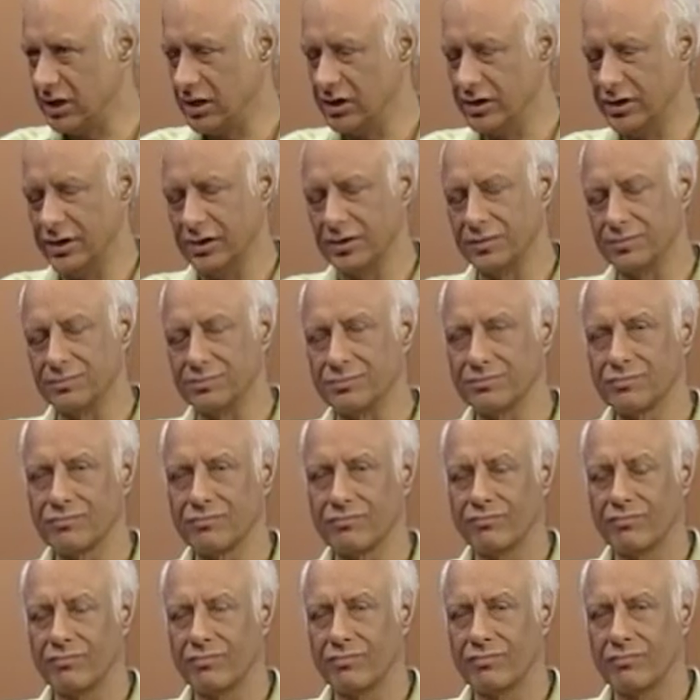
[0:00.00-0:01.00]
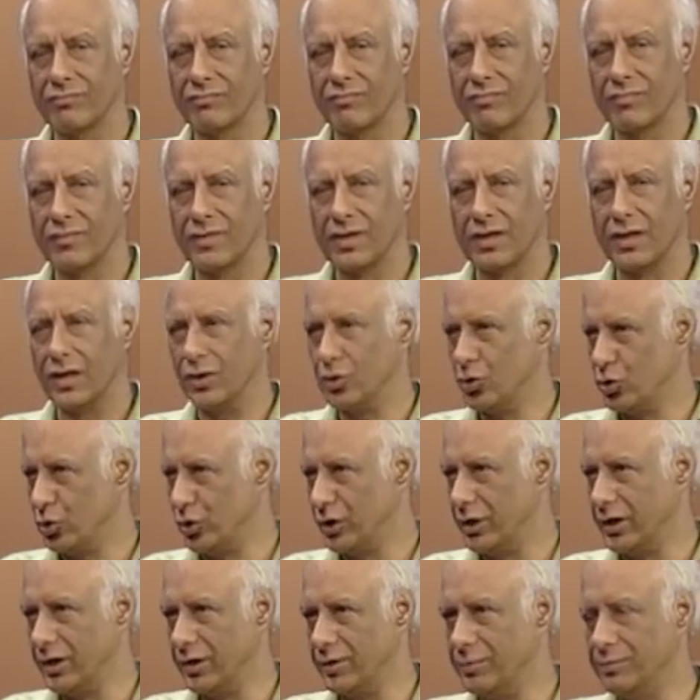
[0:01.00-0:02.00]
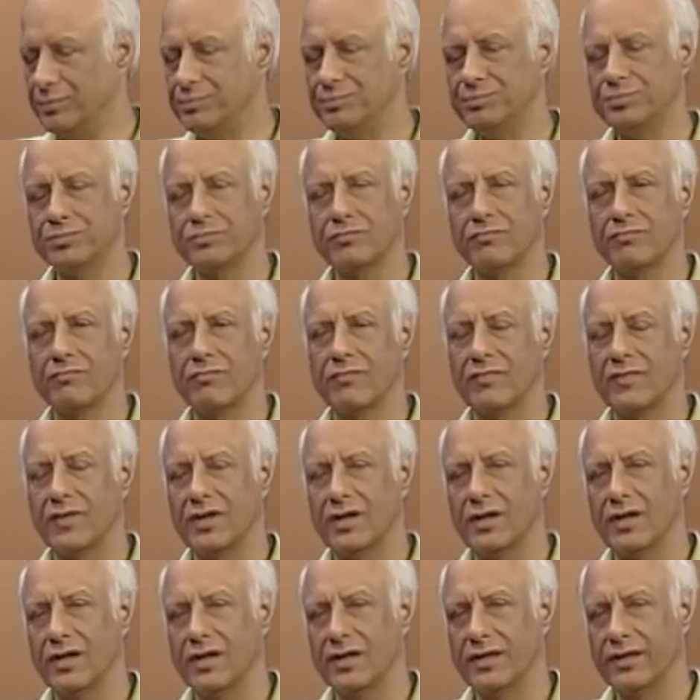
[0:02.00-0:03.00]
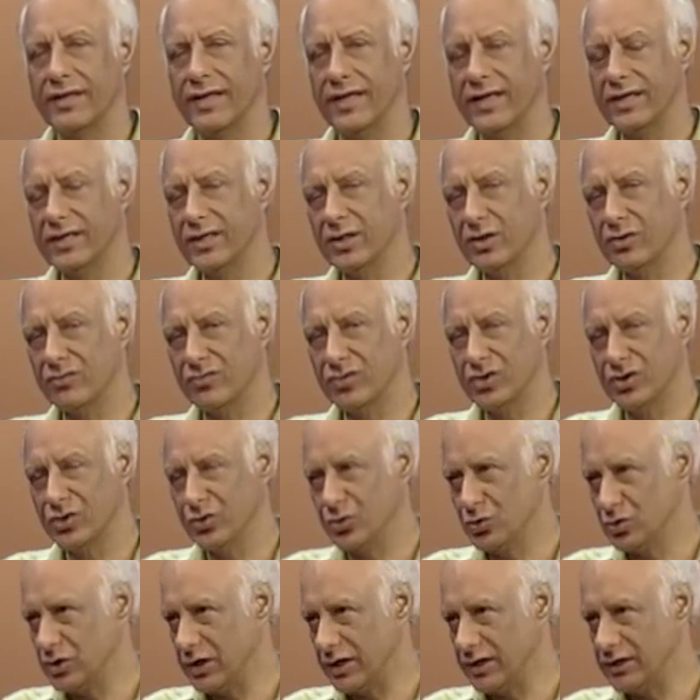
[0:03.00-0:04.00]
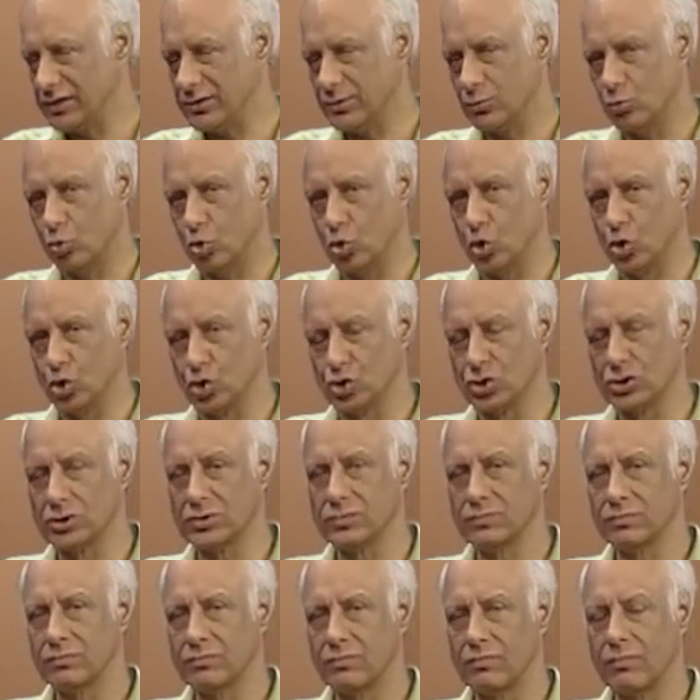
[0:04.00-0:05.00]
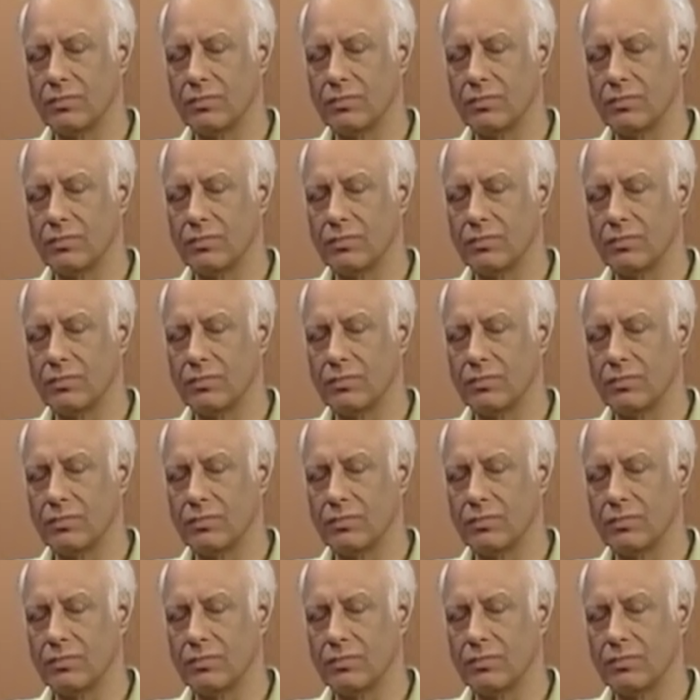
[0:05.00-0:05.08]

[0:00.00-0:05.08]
done in Ayodhya, and the heading of the news item was,